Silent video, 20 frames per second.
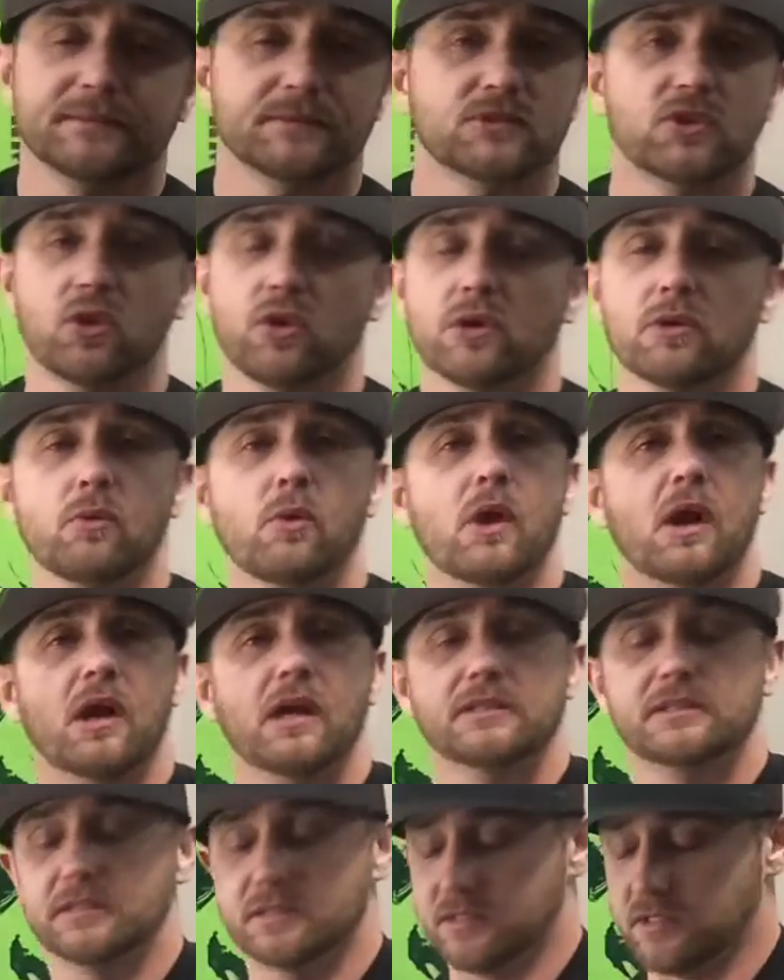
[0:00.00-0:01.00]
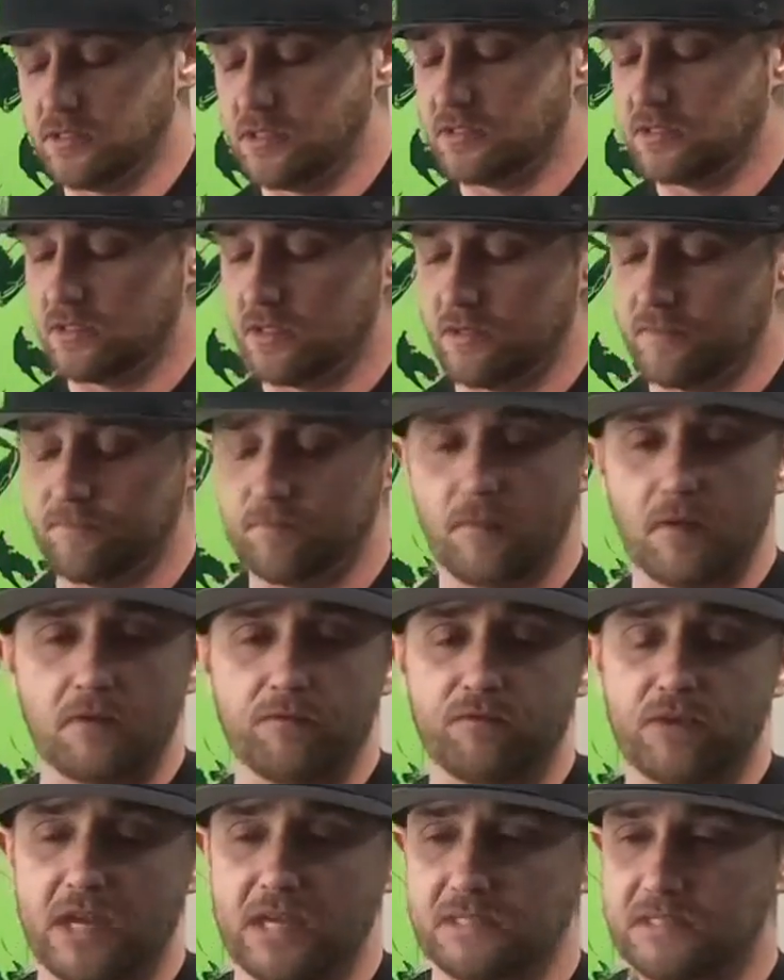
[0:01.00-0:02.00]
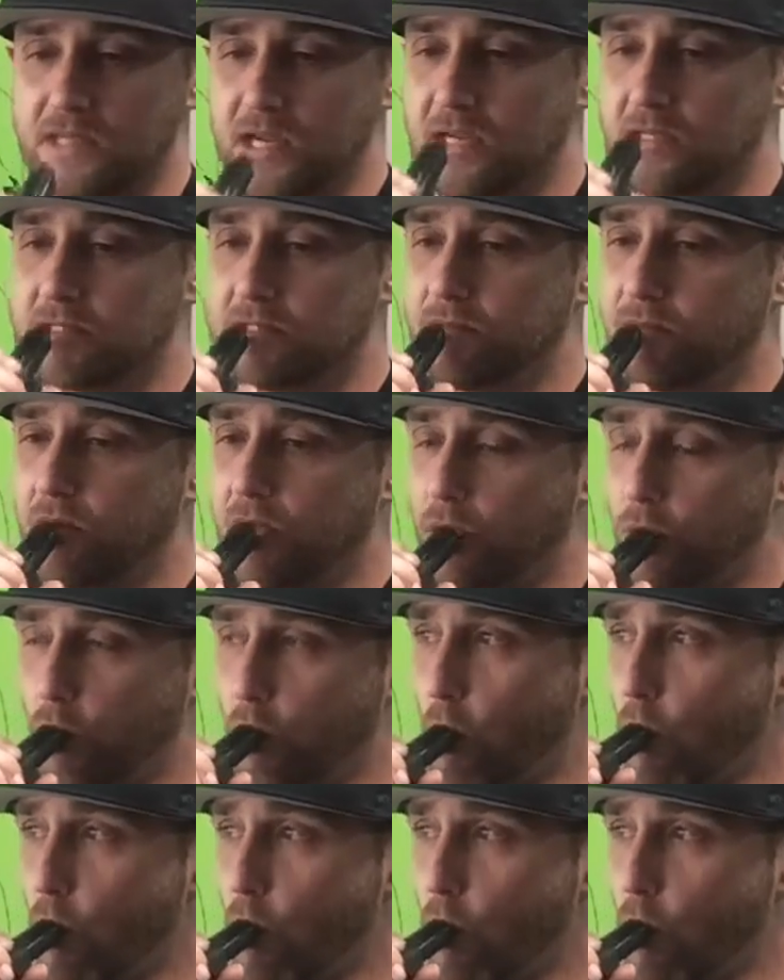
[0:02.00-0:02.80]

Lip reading: 200 watts. It's a fantastic vape.